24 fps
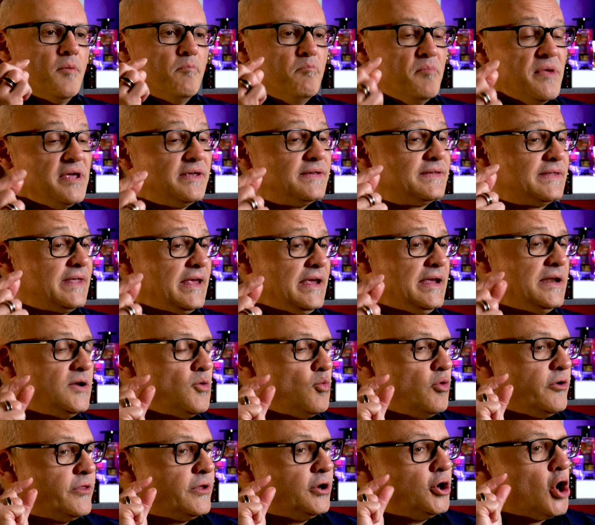mixed in
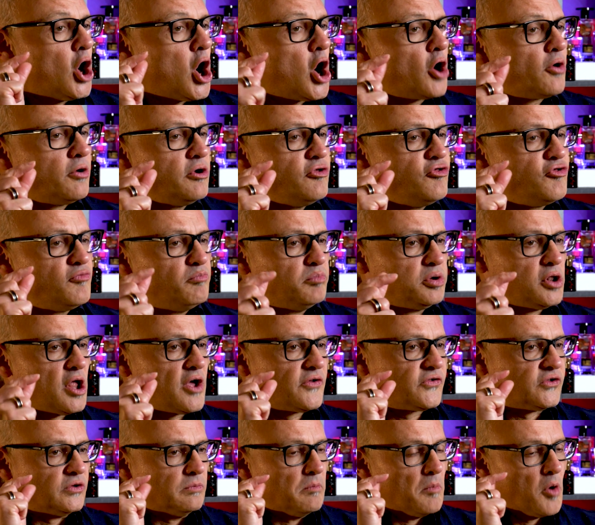with an orange
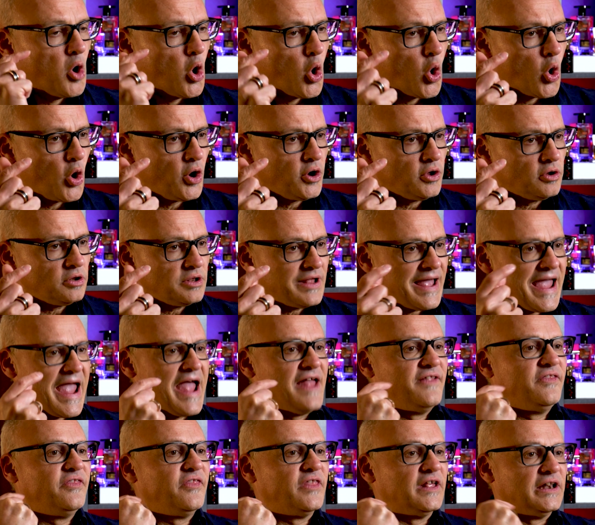blossom oil
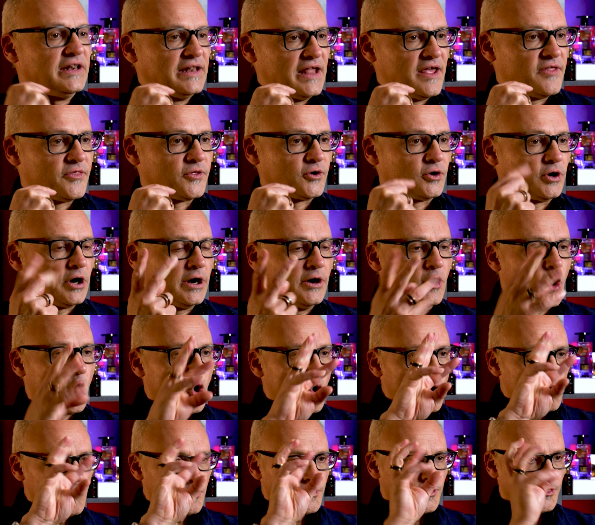and the leather. And
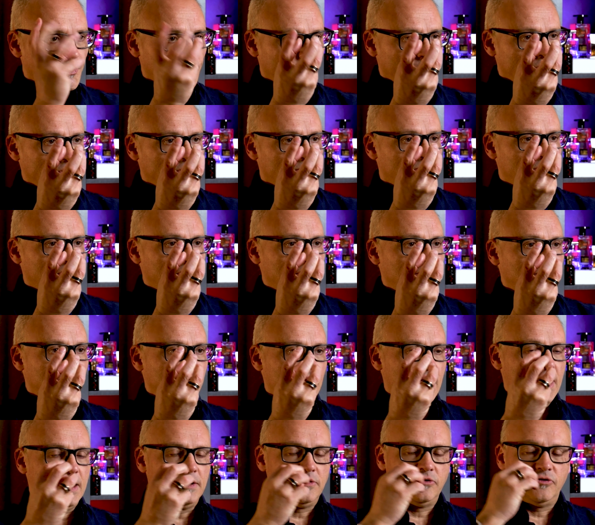all three of these,
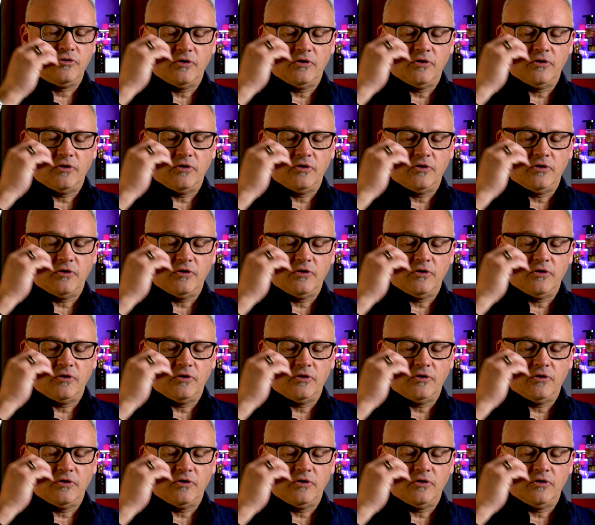it